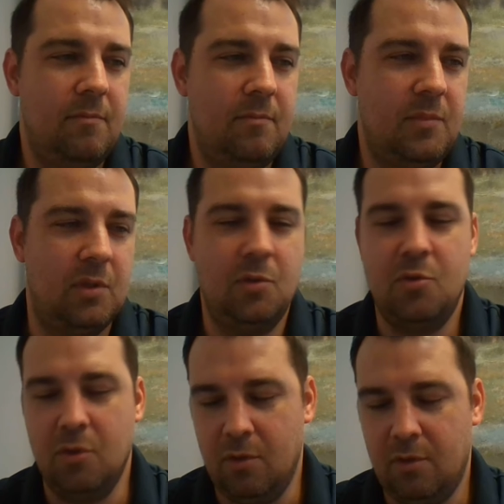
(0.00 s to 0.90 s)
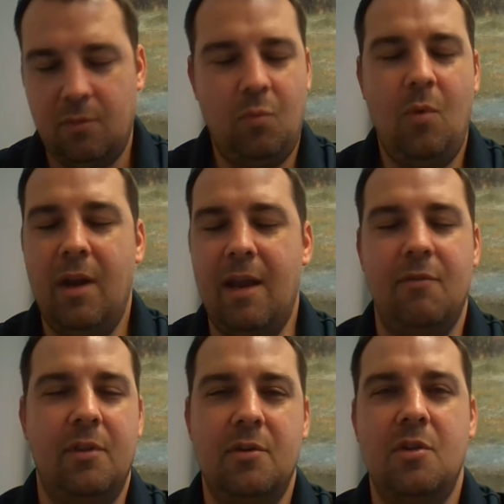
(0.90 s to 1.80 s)
delusional or
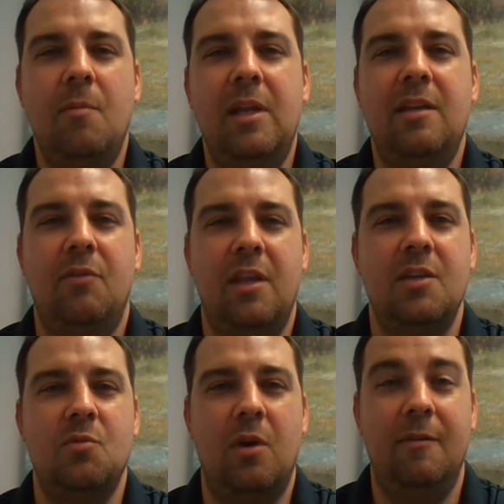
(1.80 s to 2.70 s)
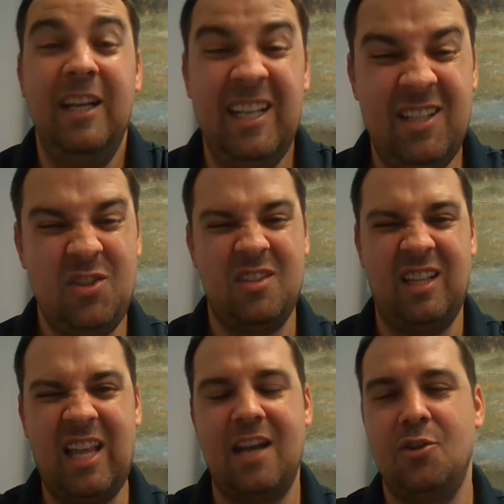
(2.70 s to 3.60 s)
whatever. There's so many different things where it's just a
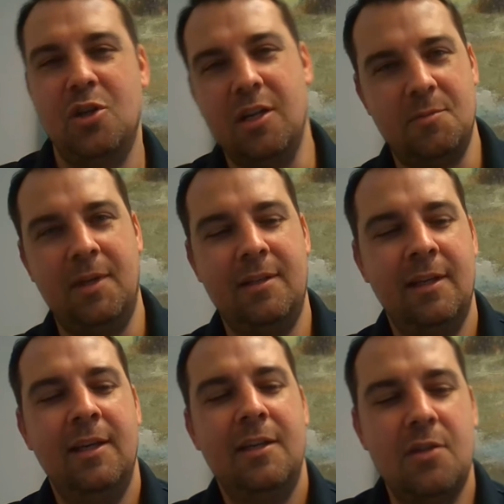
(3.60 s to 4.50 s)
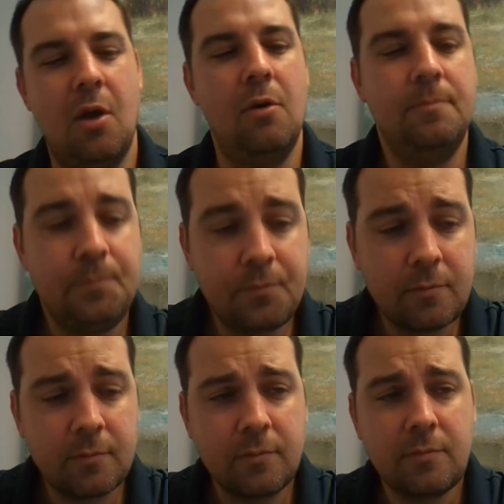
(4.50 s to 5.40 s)
lot of judgment. So
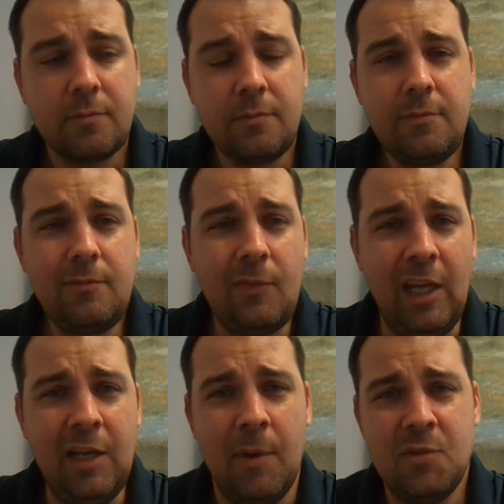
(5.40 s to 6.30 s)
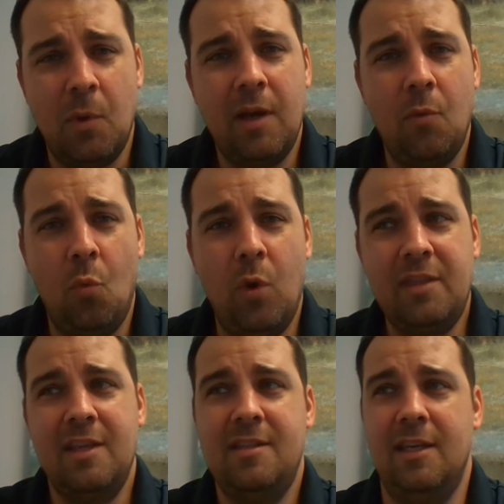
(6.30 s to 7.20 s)
anyways,
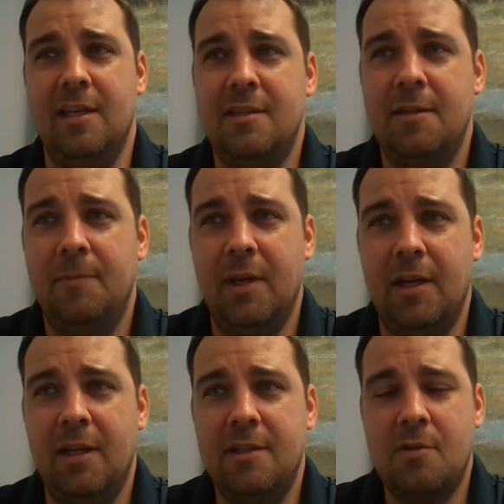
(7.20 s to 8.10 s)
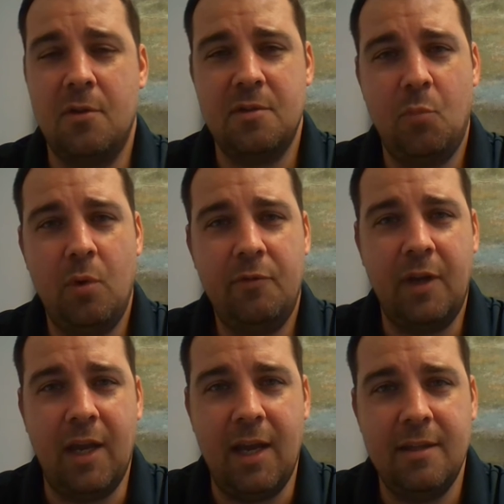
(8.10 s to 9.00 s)
what this is, it's called Support for
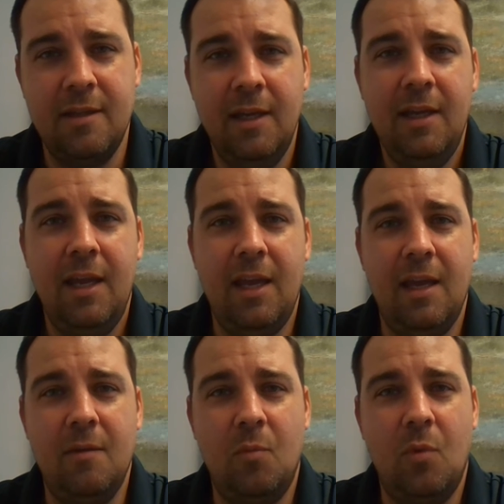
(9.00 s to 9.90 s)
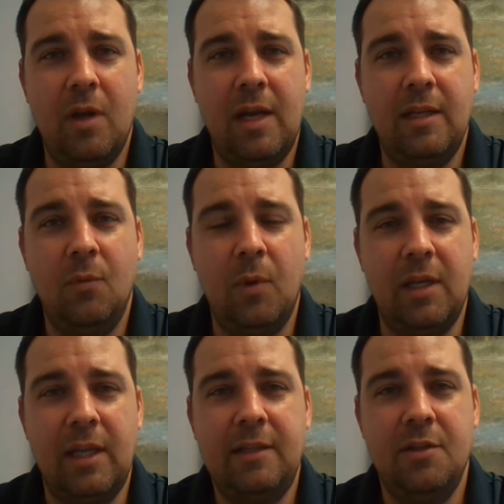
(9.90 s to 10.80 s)
Guys, and what
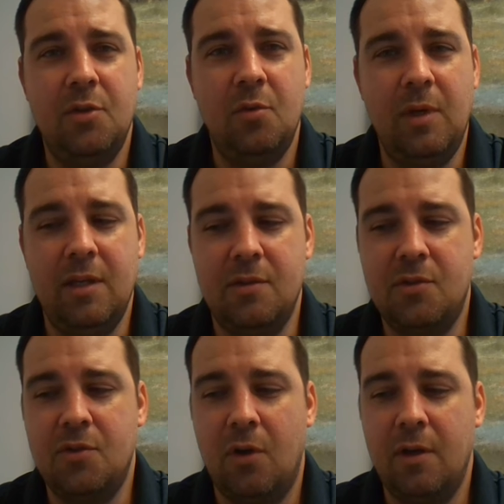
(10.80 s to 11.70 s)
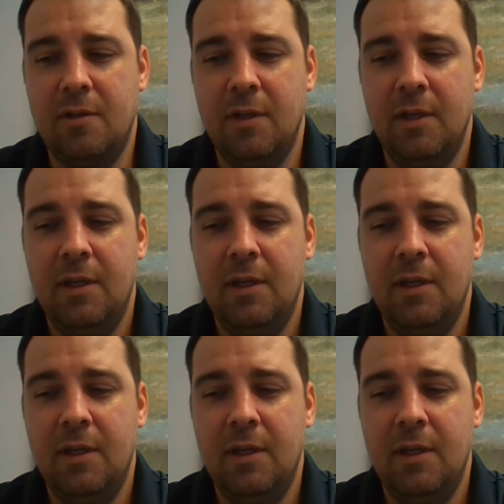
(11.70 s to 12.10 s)
I'd like to do is start